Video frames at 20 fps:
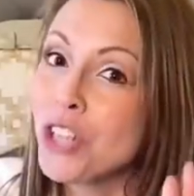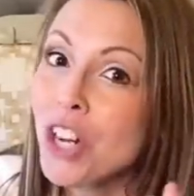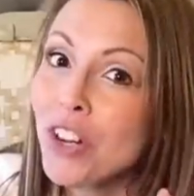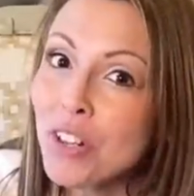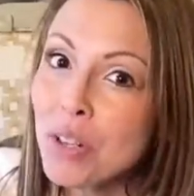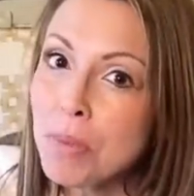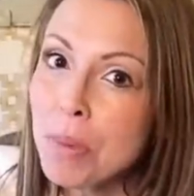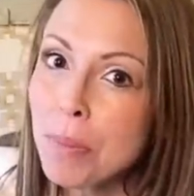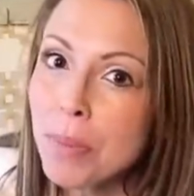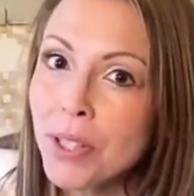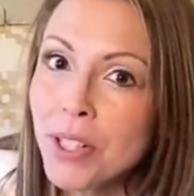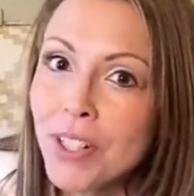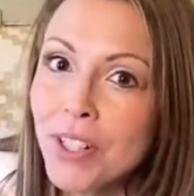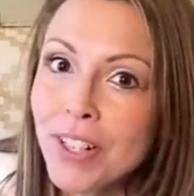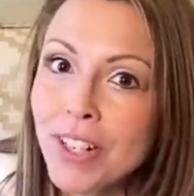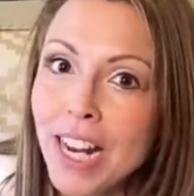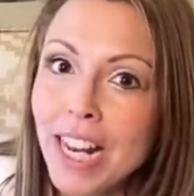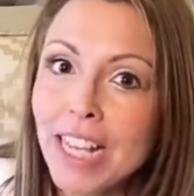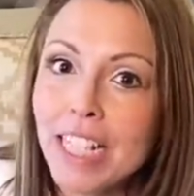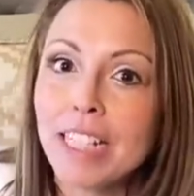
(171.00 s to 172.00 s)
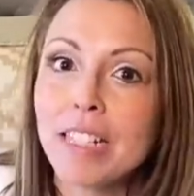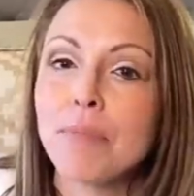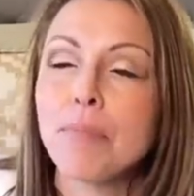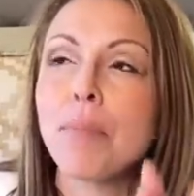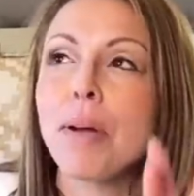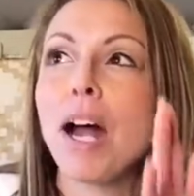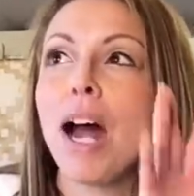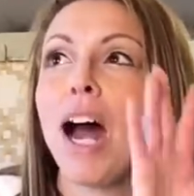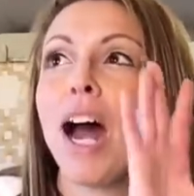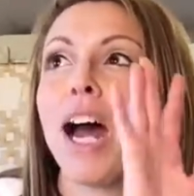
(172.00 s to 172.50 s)
I remembered her
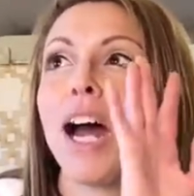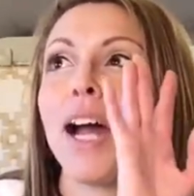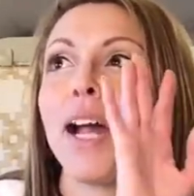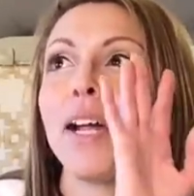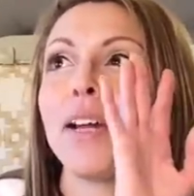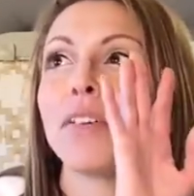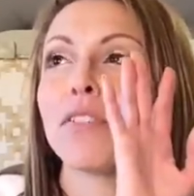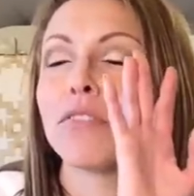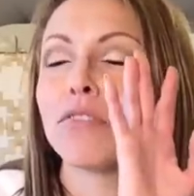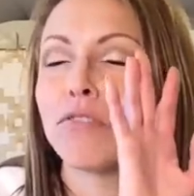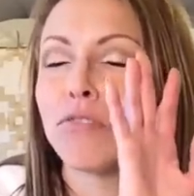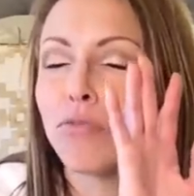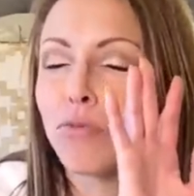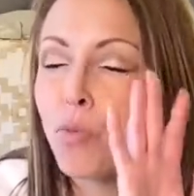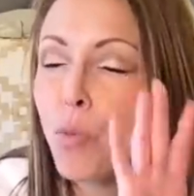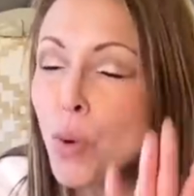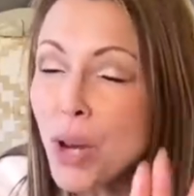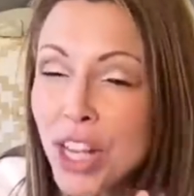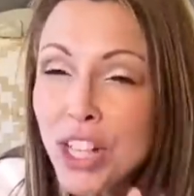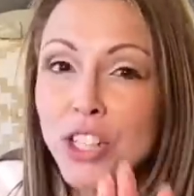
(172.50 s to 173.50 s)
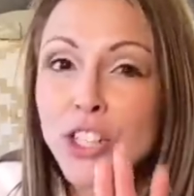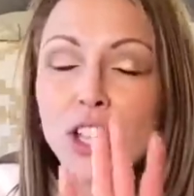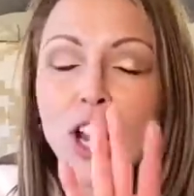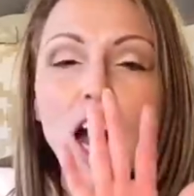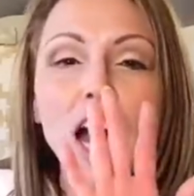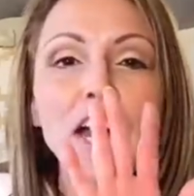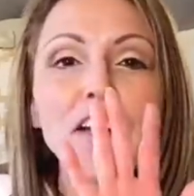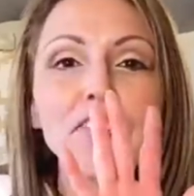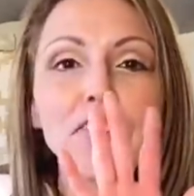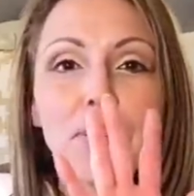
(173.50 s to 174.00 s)
name. I wish
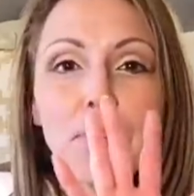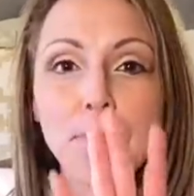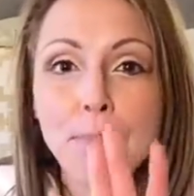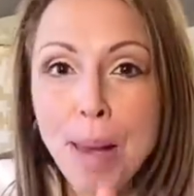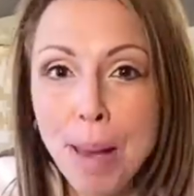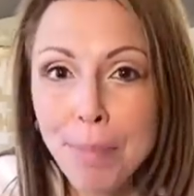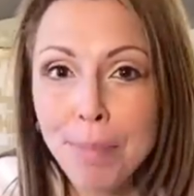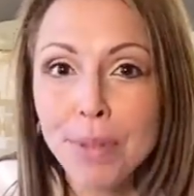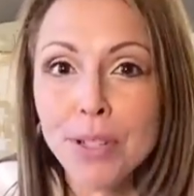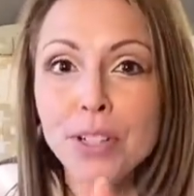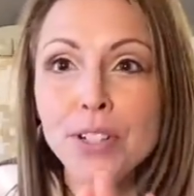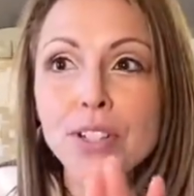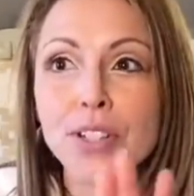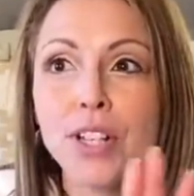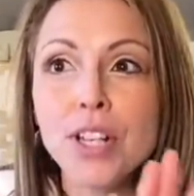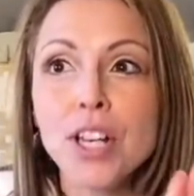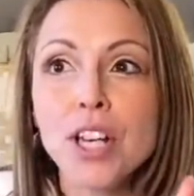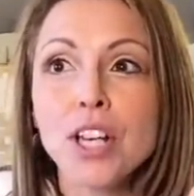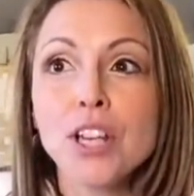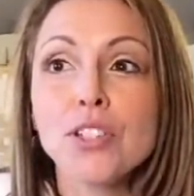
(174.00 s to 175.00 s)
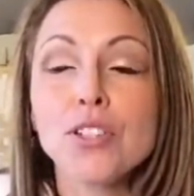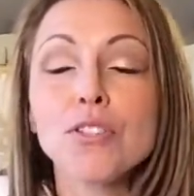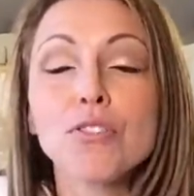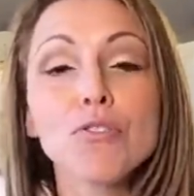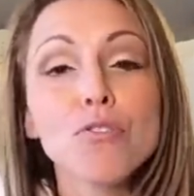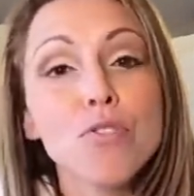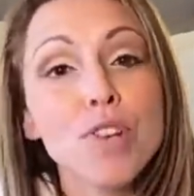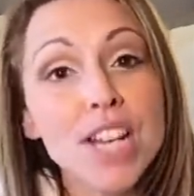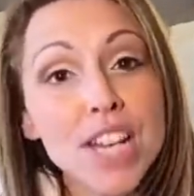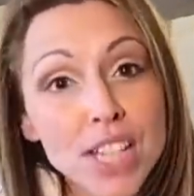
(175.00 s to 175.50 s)
I remembered the
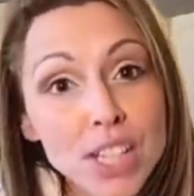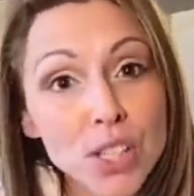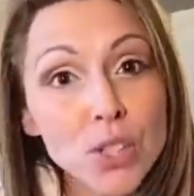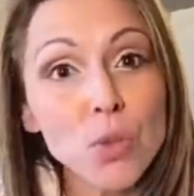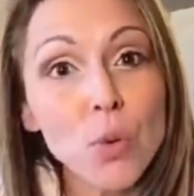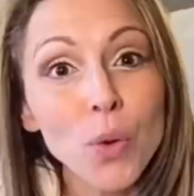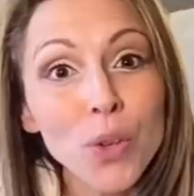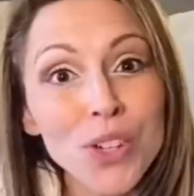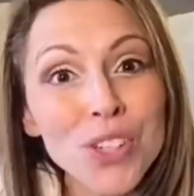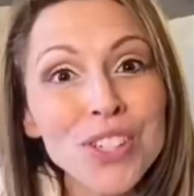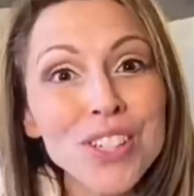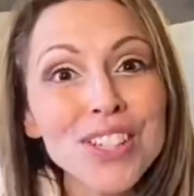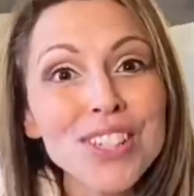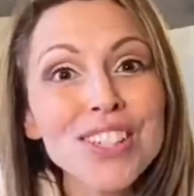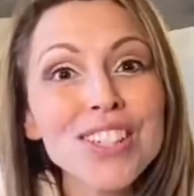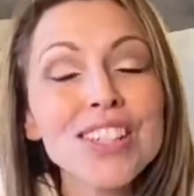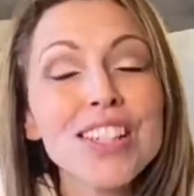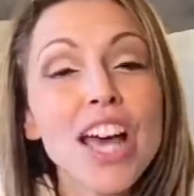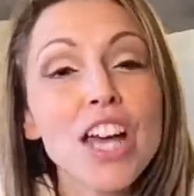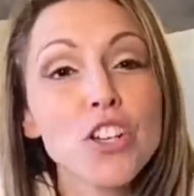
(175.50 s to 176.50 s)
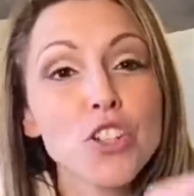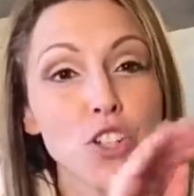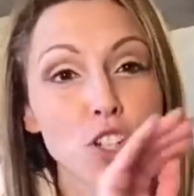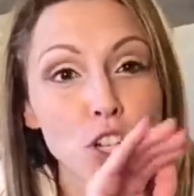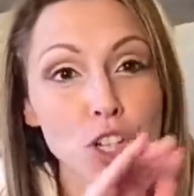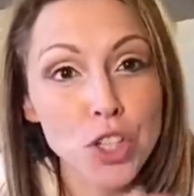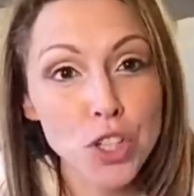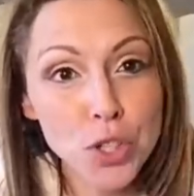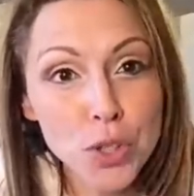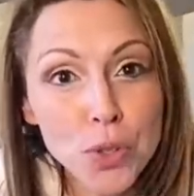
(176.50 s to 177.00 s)
resources that
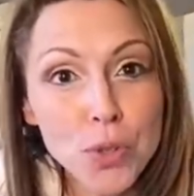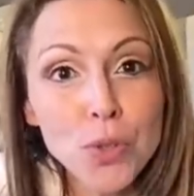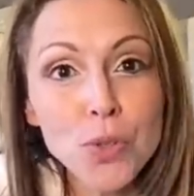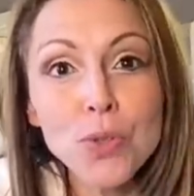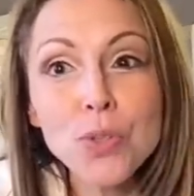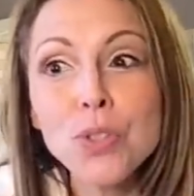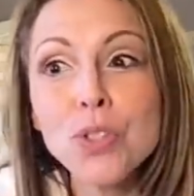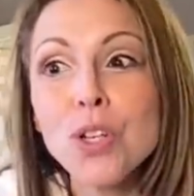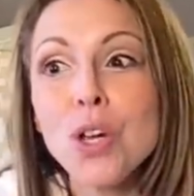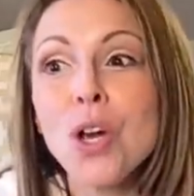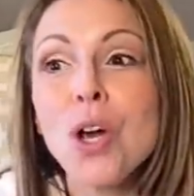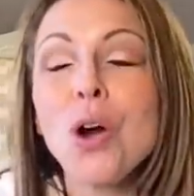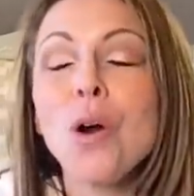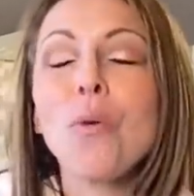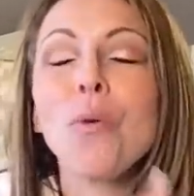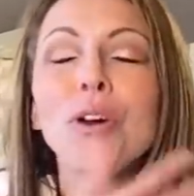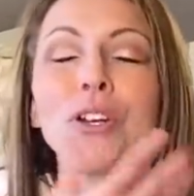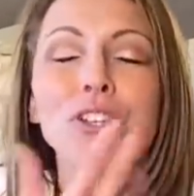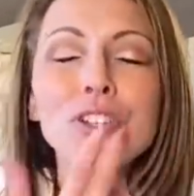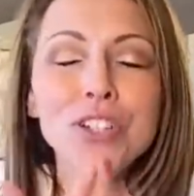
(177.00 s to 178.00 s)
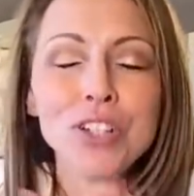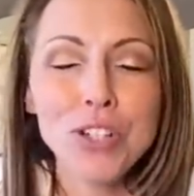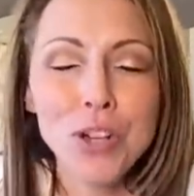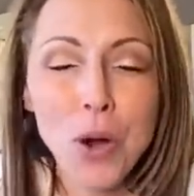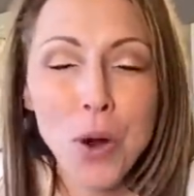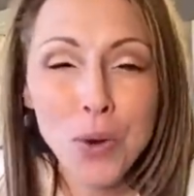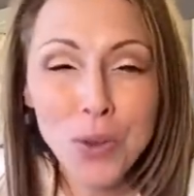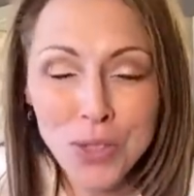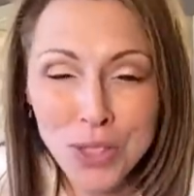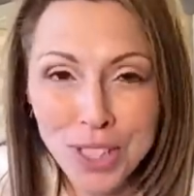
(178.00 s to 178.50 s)
she used when she
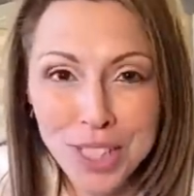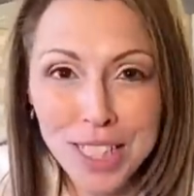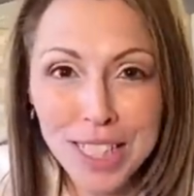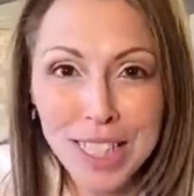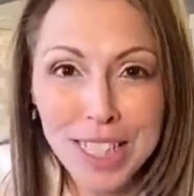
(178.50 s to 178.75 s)
hosted